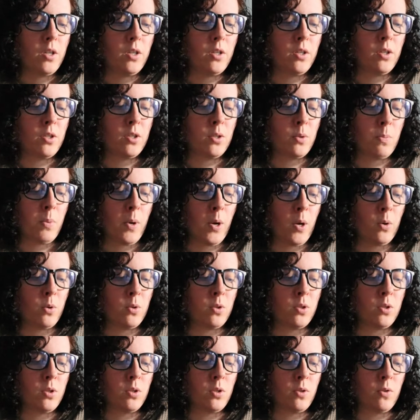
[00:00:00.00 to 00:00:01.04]
you're
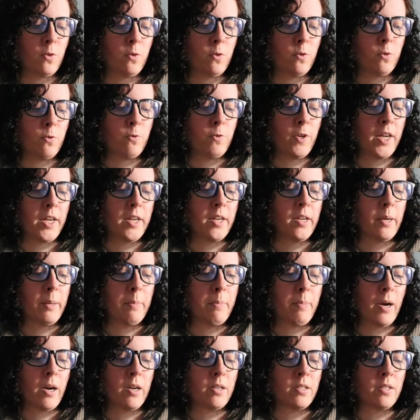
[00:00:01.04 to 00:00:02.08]
supposed to fake a
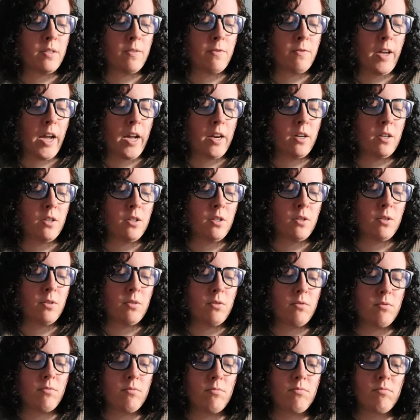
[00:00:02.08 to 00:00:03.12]
positive
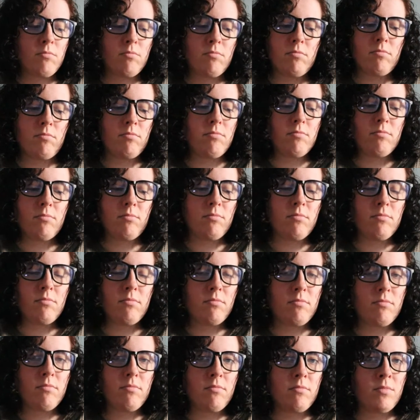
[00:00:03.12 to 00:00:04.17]
attitude.
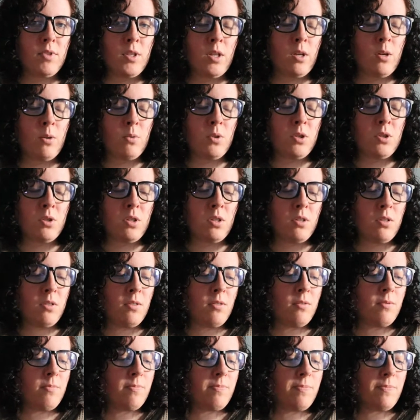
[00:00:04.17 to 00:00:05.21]
No, we
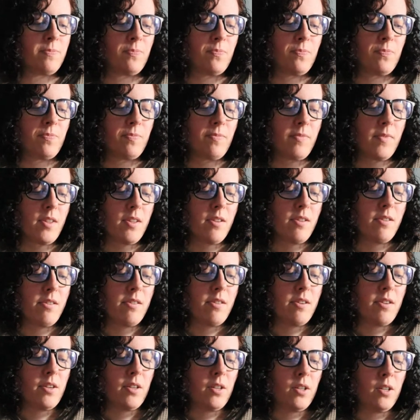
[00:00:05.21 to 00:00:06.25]
shouldn't.
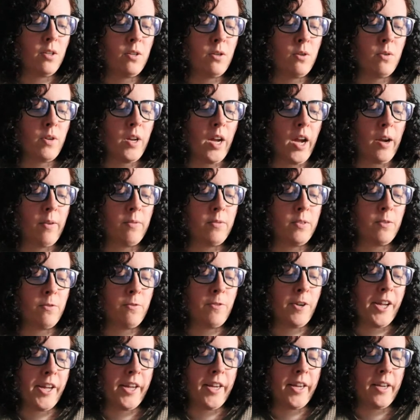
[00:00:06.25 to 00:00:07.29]
You don't have to
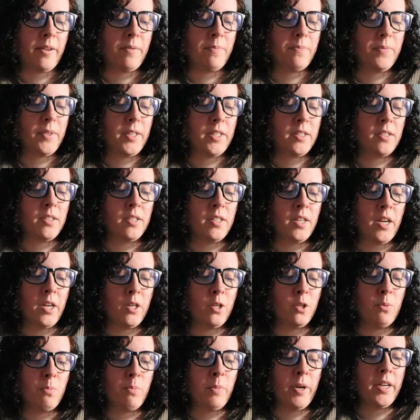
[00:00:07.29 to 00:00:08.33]
fake it.
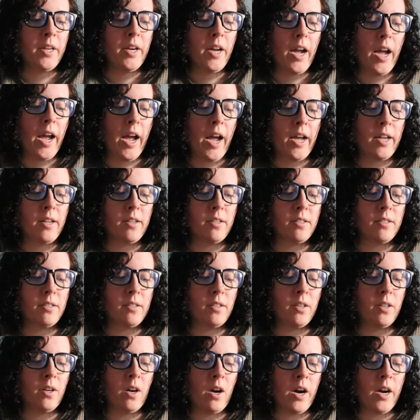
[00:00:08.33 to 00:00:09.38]
Instead, you might
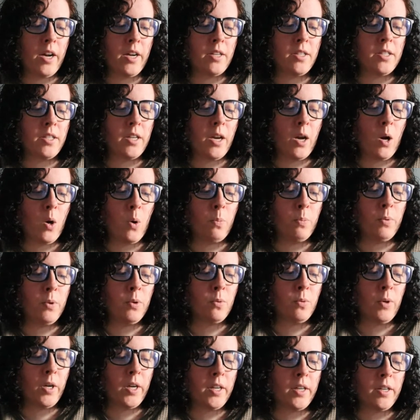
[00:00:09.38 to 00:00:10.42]
ask God to help
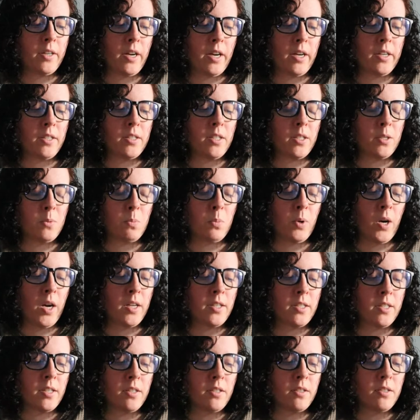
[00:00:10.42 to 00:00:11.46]
you recognize His
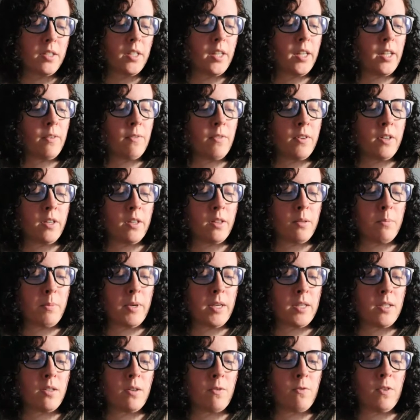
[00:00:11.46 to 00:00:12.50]
presence, even in the
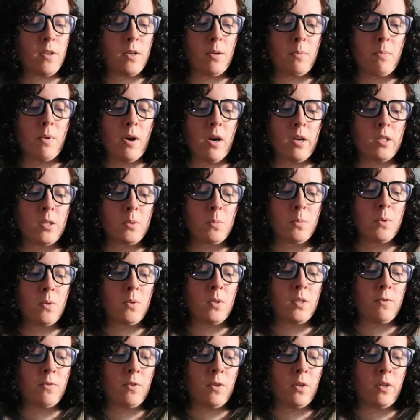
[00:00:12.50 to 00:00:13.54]
midst of an impossible,
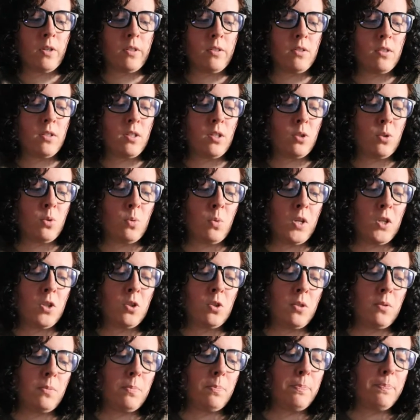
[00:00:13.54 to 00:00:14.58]
difficult
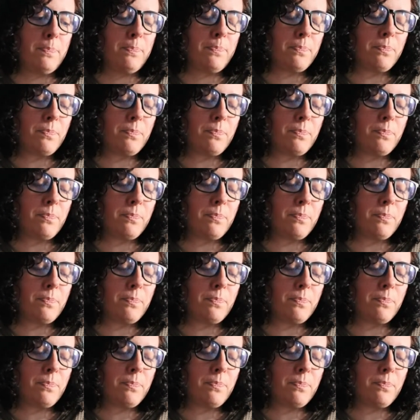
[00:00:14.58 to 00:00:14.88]
situation.